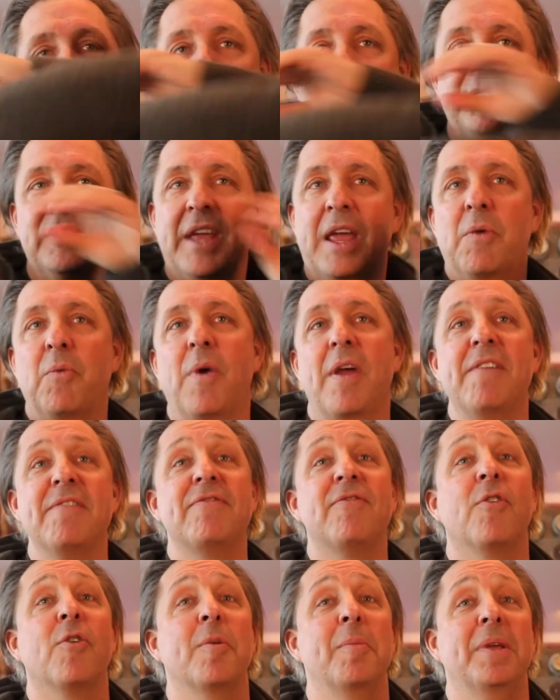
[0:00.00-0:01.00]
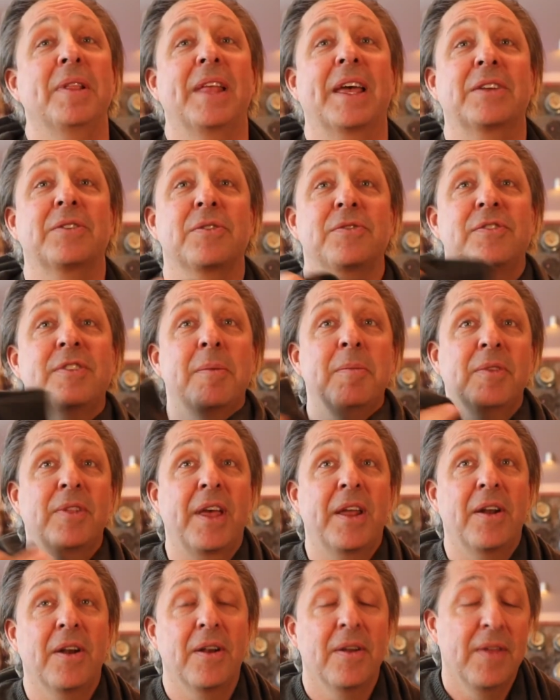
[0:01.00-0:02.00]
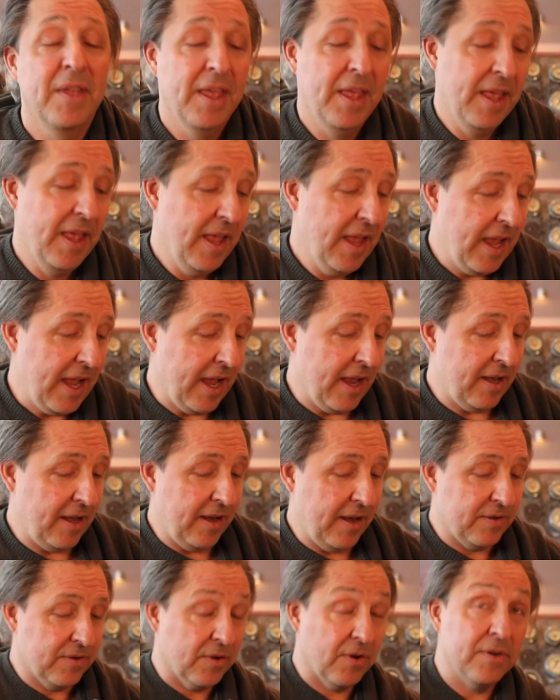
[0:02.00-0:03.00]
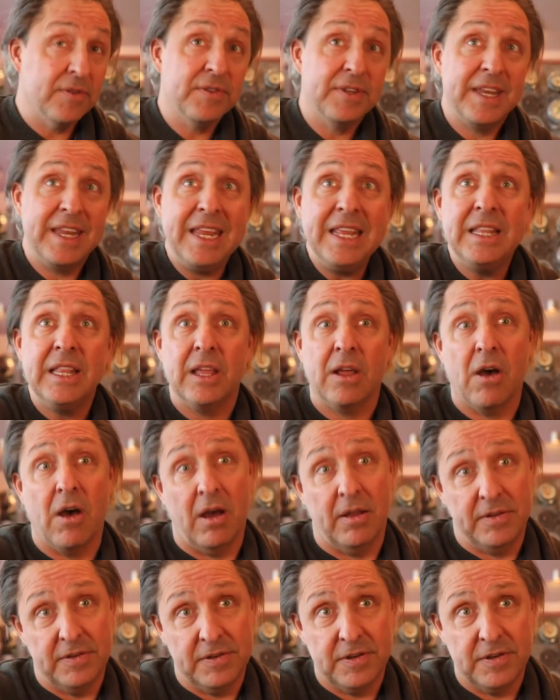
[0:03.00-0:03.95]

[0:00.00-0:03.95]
multi-waveform electrostimulator, and it turns healing on.